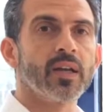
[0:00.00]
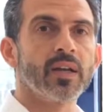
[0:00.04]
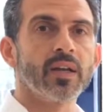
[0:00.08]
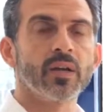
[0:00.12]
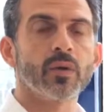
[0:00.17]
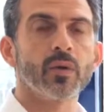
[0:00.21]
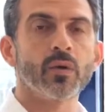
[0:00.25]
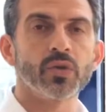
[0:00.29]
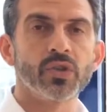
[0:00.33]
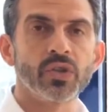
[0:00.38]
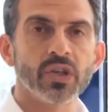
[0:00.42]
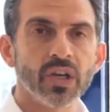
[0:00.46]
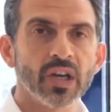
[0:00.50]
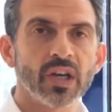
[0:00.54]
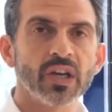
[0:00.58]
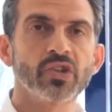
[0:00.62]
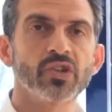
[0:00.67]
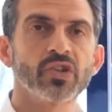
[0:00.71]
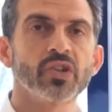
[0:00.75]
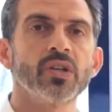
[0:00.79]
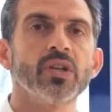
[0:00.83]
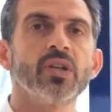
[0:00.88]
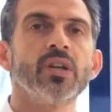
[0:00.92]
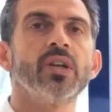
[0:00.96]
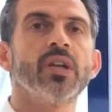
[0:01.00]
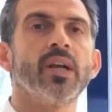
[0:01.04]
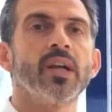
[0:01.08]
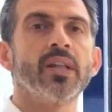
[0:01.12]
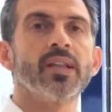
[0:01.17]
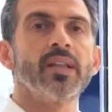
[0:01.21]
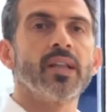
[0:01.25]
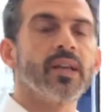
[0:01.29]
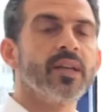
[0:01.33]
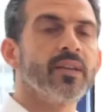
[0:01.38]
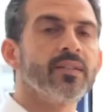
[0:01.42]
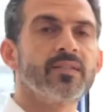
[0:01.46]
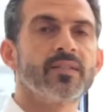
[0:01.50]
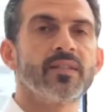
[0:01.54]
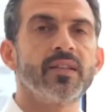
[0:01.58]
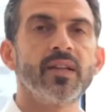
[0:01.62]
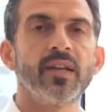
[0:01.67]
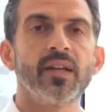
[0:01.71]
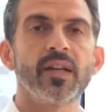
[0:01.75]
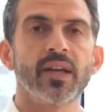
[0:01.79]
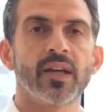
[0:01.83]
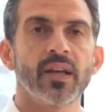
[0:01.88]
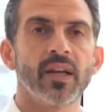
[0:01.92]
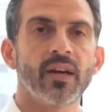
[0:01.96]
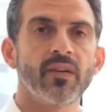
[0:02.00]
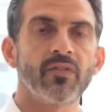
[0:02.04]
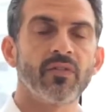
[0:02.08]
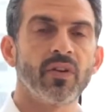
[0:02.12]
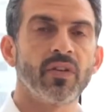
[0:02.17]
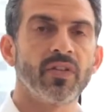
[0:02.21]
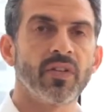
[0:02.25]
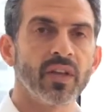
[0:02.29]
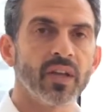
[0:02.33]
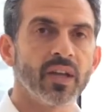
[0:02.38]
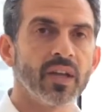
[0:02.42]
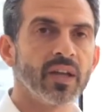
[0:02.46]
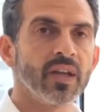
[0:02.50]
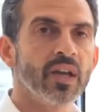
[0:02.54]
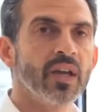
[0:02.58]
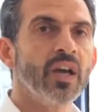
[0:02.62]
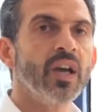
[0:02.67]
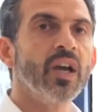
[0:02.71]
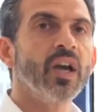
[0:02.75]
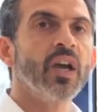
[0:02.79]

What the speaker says: negotiation and the listing and everything,